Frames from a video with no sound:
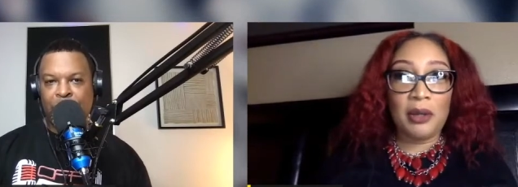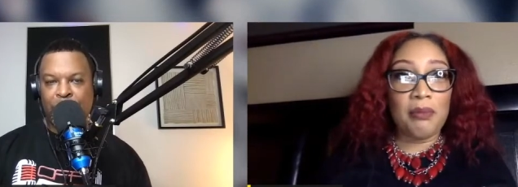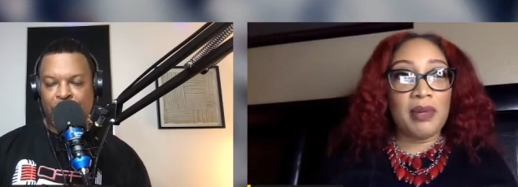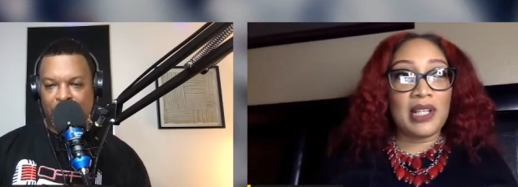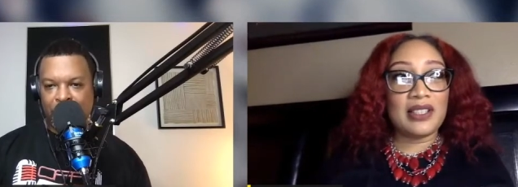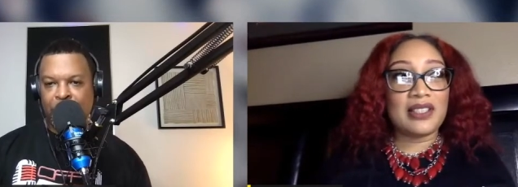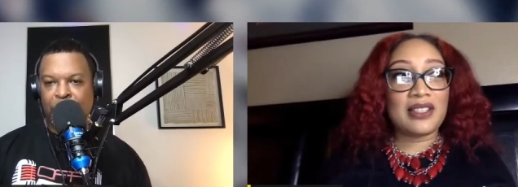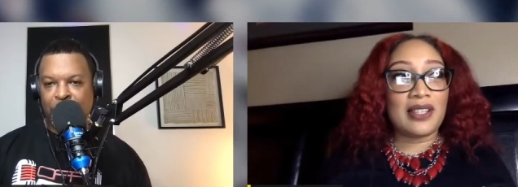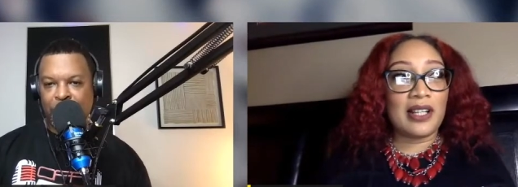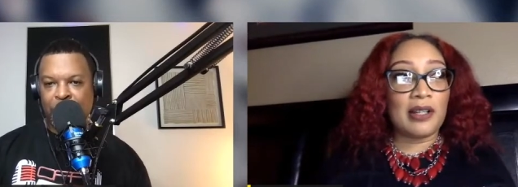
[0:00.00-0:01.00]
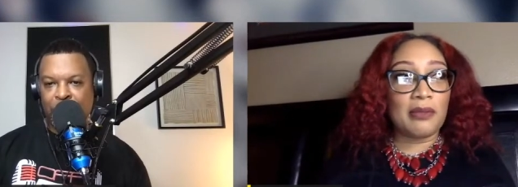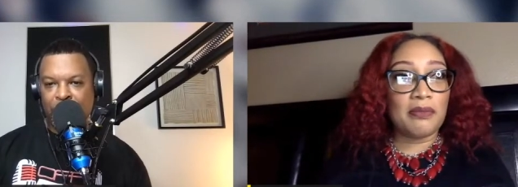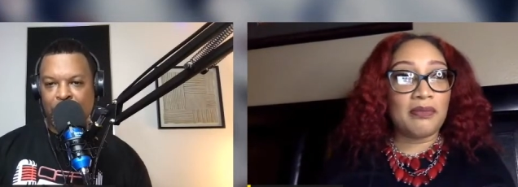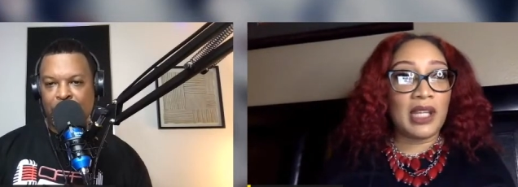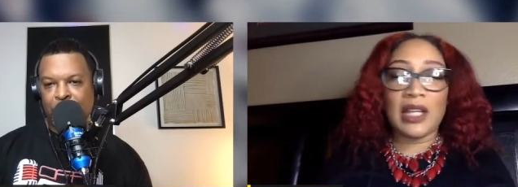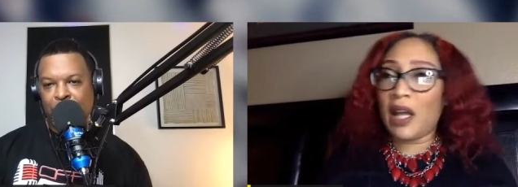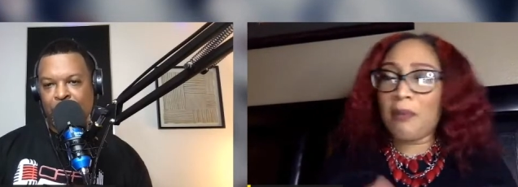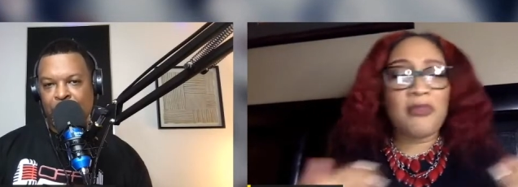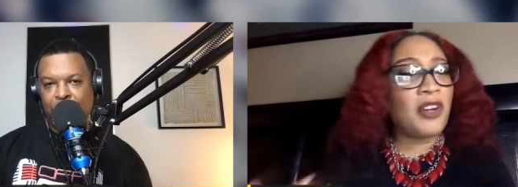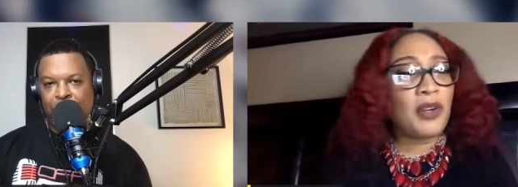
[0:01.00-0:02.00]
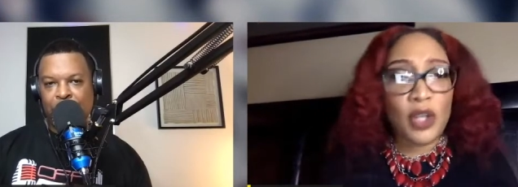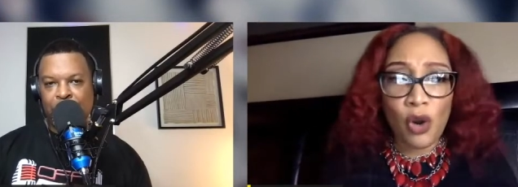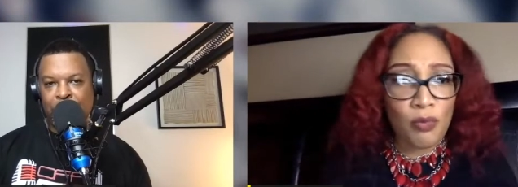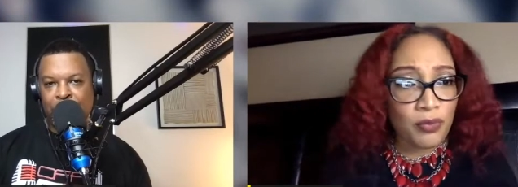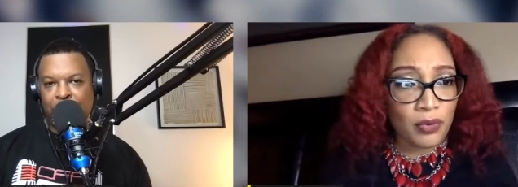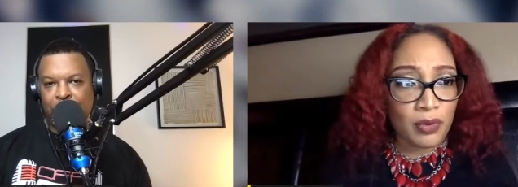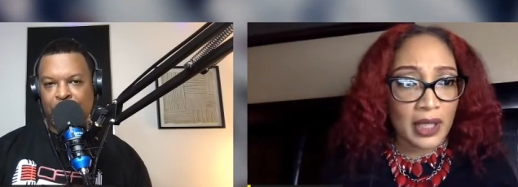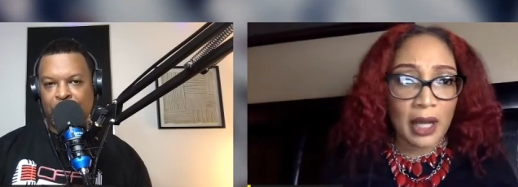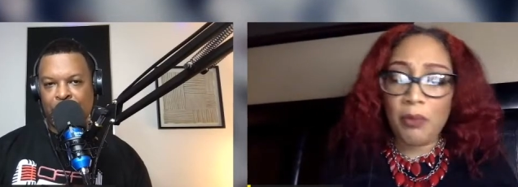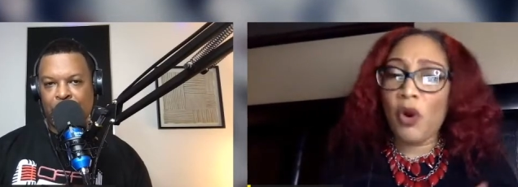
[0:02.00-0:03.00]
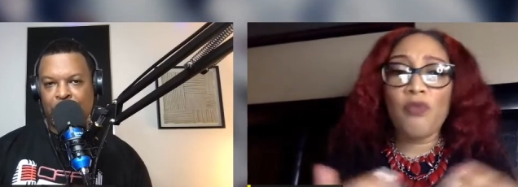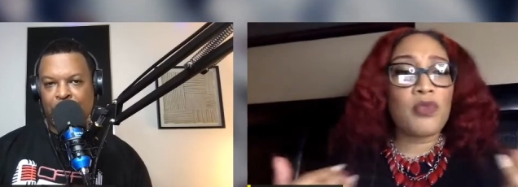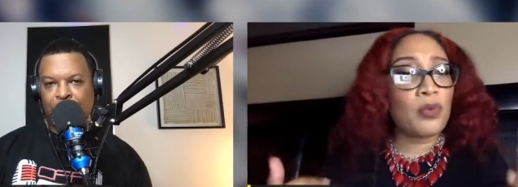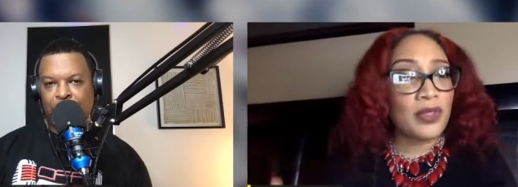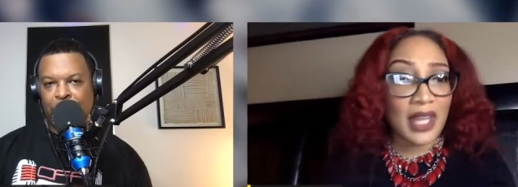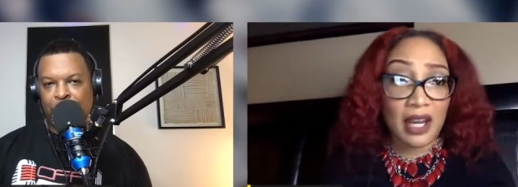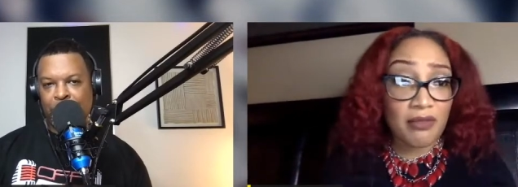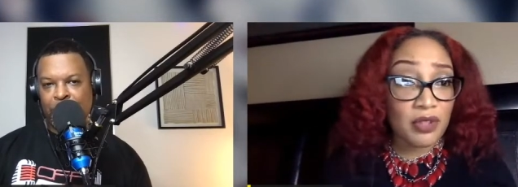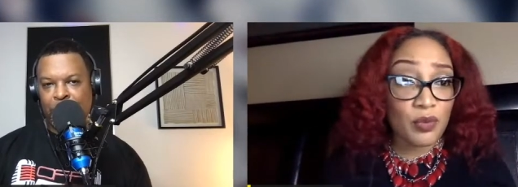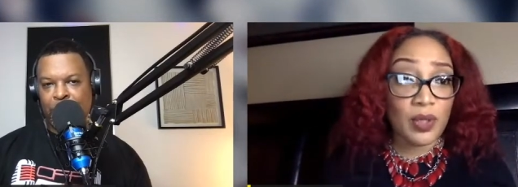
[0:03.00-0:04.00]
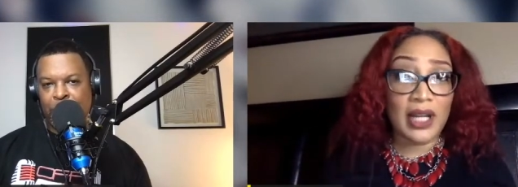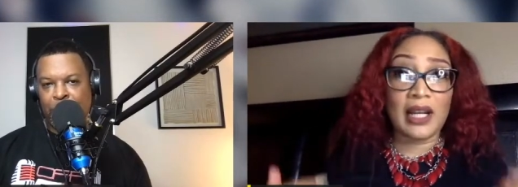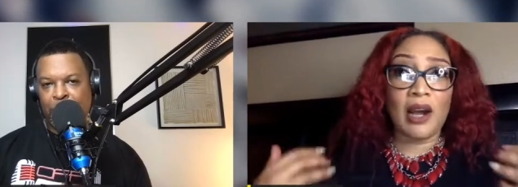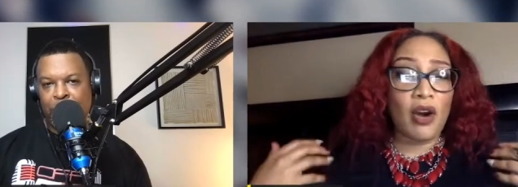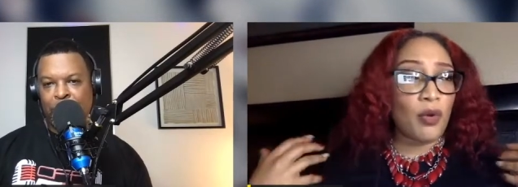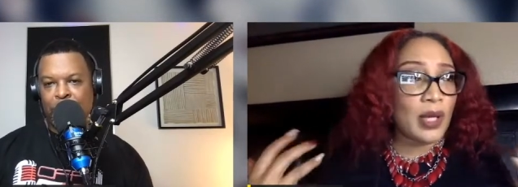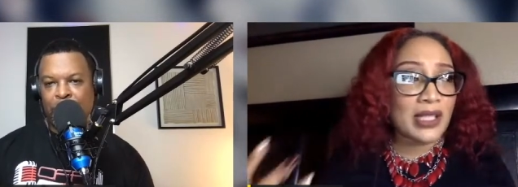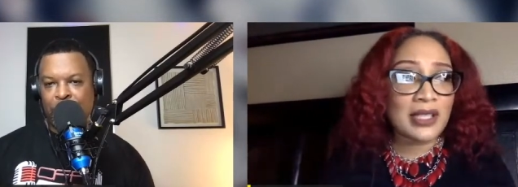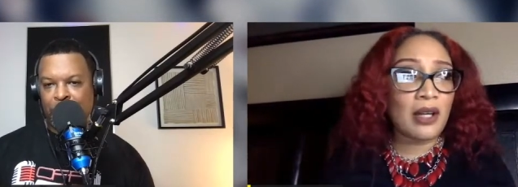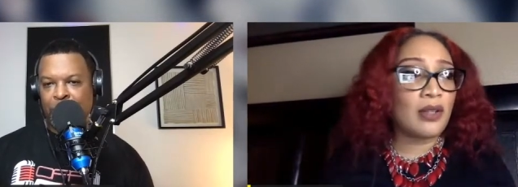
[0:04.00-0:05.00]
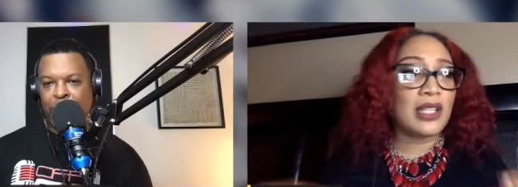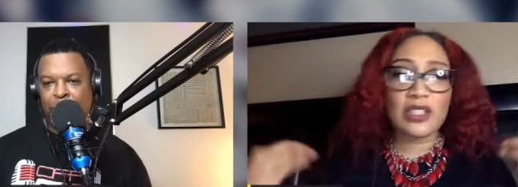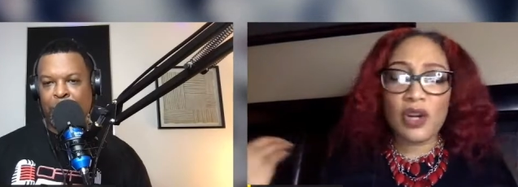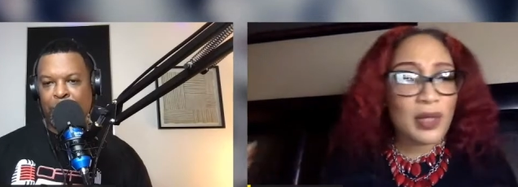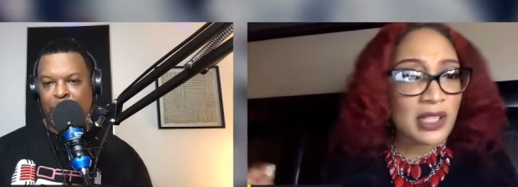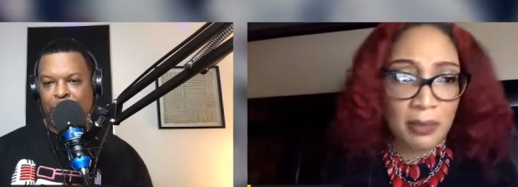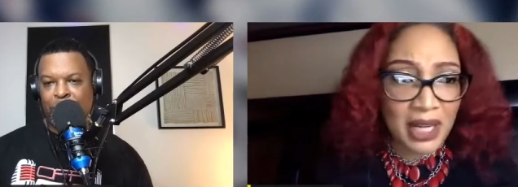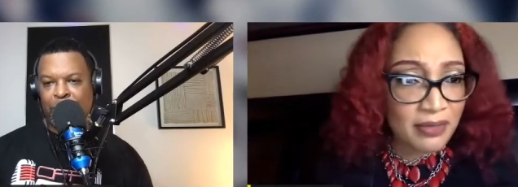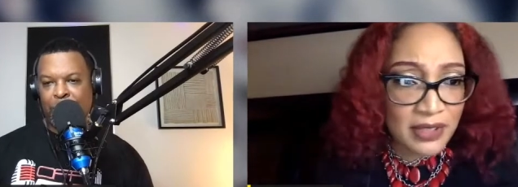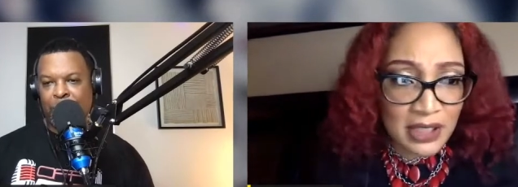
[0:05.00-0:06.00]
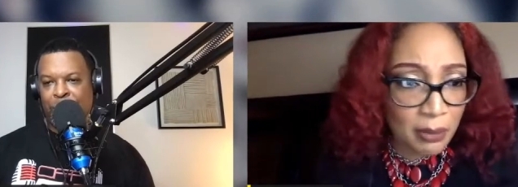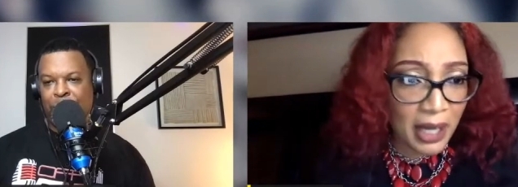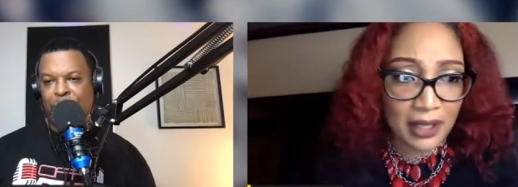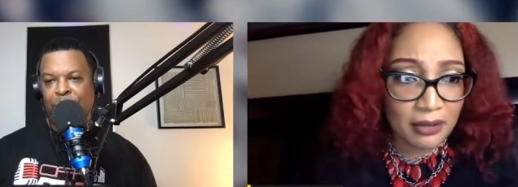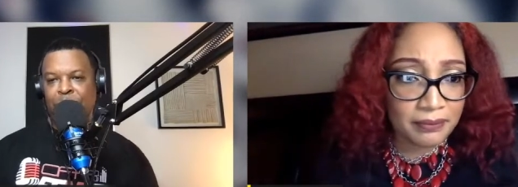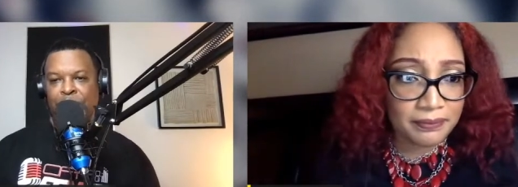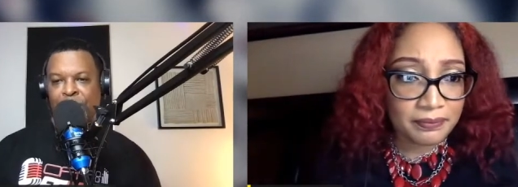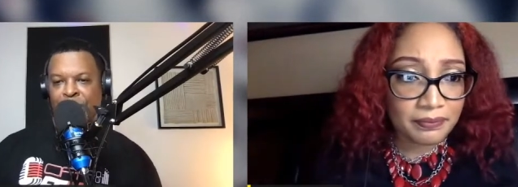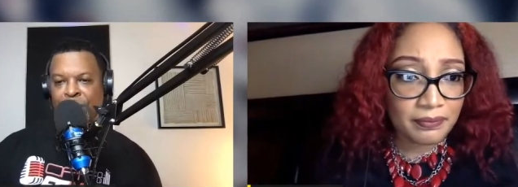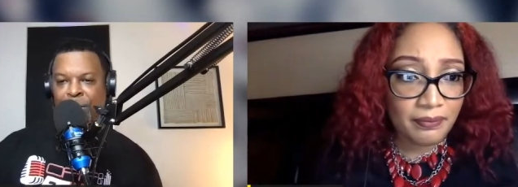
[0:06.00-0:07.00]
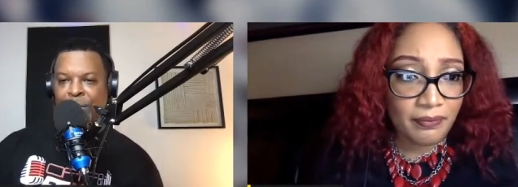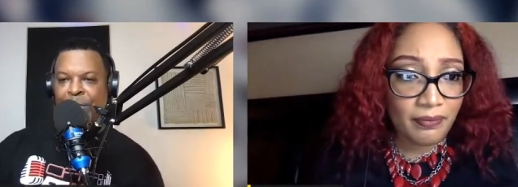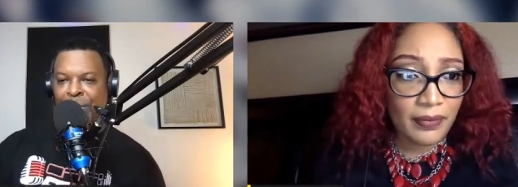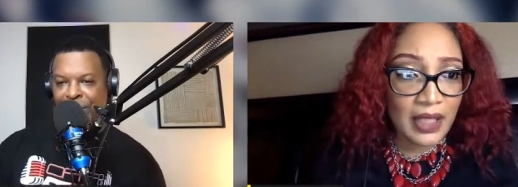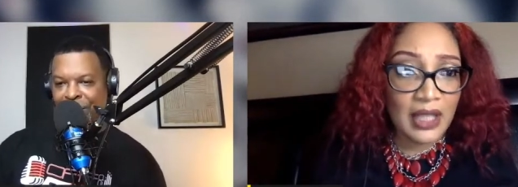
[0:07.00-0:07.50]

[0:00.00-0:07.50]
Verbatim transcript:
Speaker 1: but um, and I'm very hopeful, and I'm hopeful with everyone. And I always tell there's always somebody for somebody. Mm.